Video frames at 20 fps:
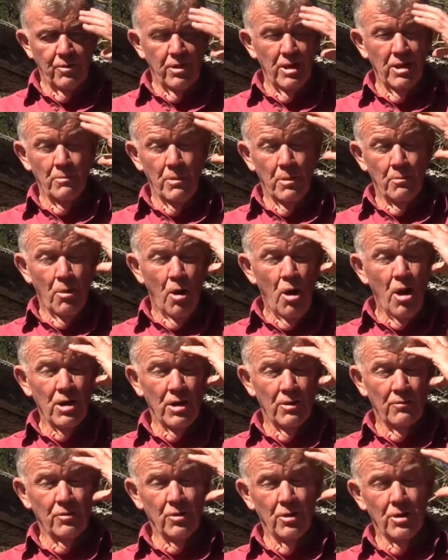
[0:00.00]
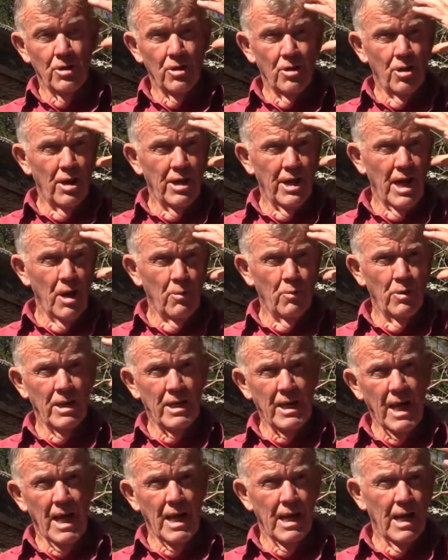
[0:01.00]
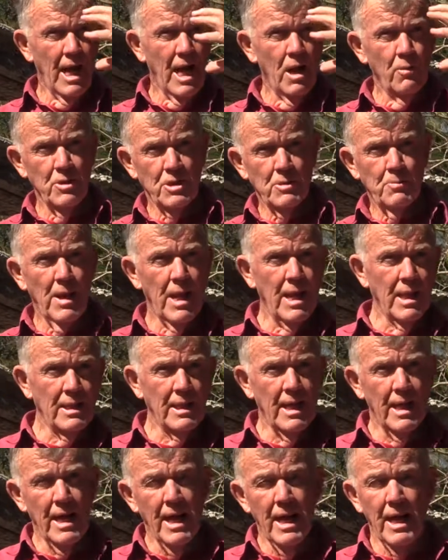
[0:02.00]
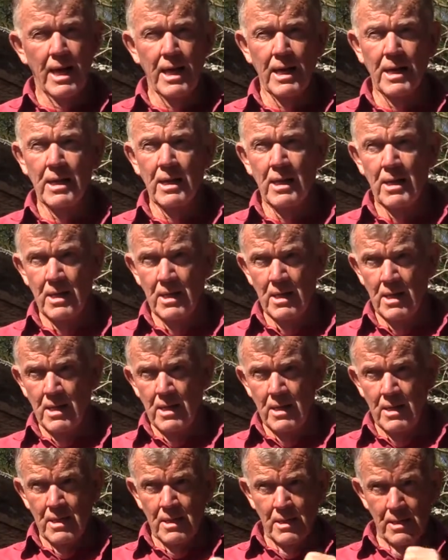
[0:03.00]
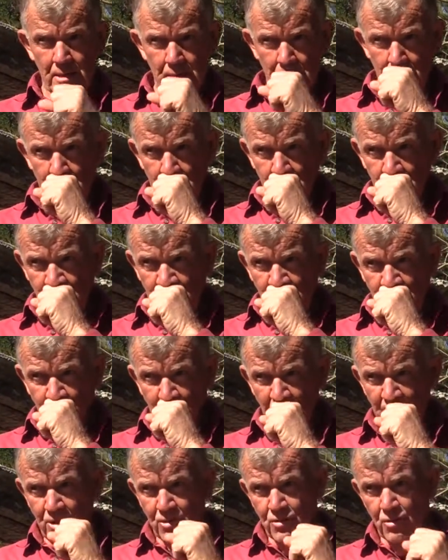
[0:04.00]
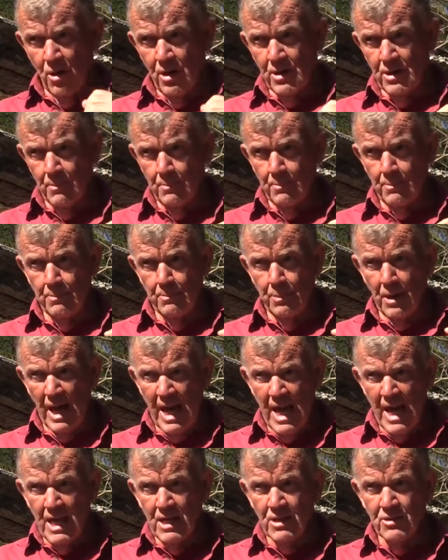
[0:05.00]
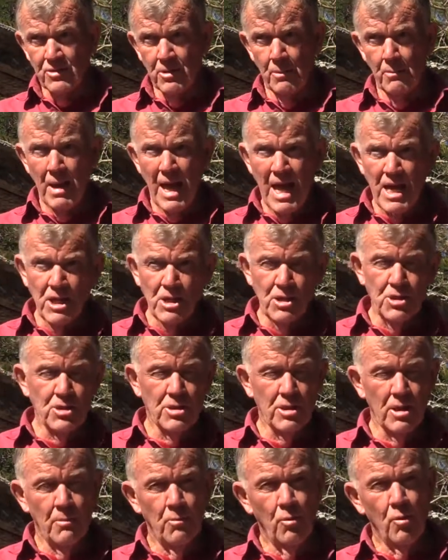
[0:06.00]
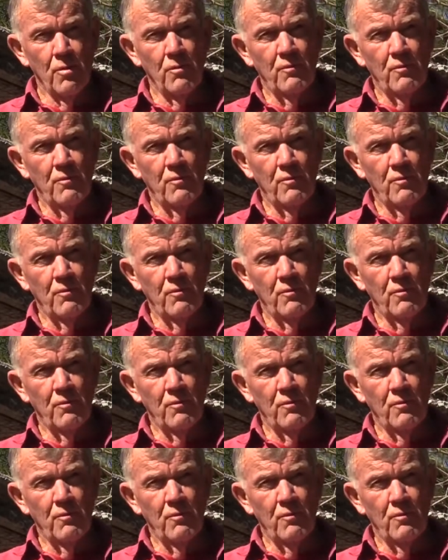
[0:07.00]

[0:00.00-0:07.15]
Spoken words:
in my mind I know where cattle are, which paddock they are. But in trying to plan to manage a more